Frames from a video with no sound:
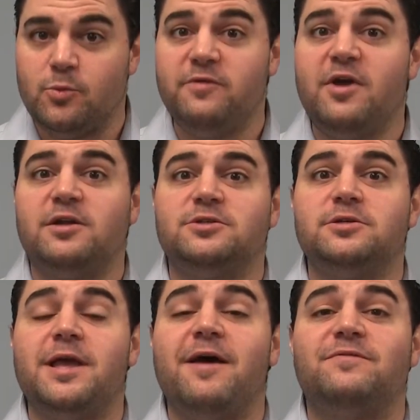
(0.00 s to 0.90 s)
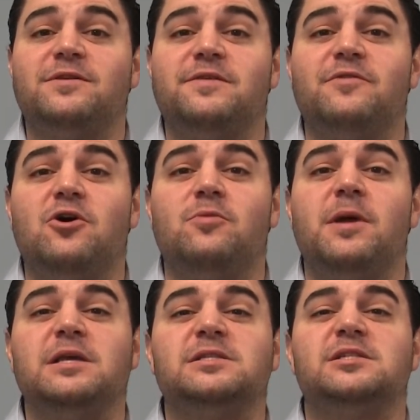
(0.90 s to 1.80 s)
and we've actually have to
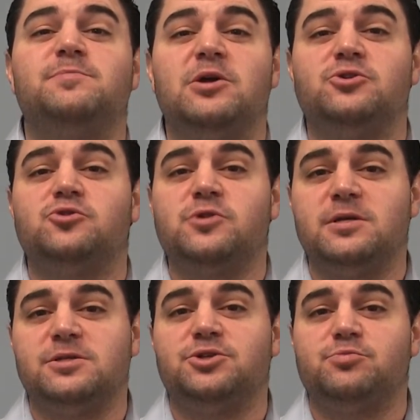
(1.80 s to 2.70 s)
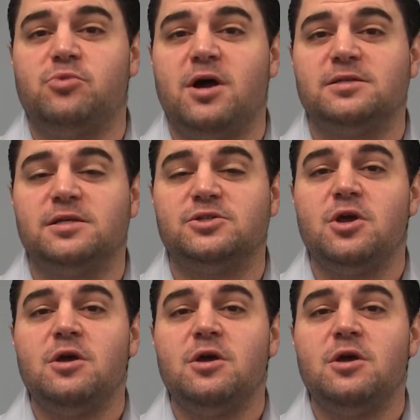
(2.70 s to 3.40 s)
develop a special transition process